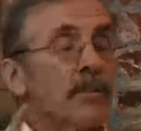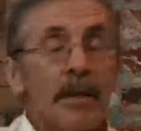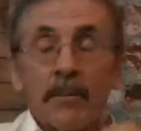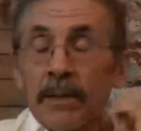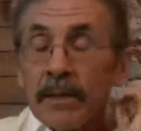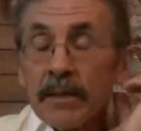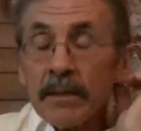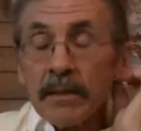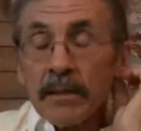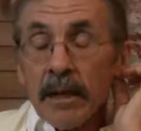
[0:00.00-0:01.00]
may be
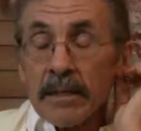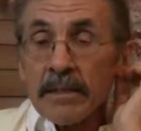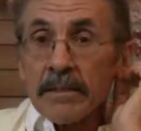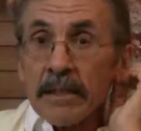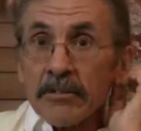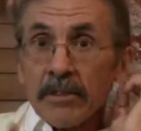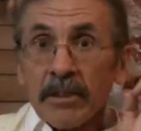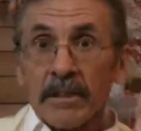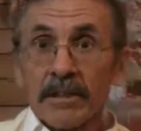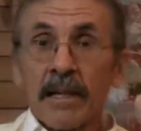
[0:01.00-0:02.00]
a distinction
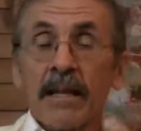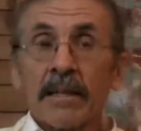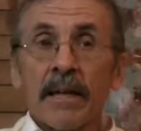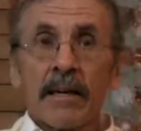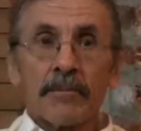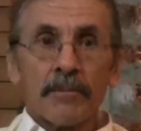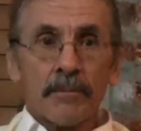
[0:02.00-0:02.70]
that's not that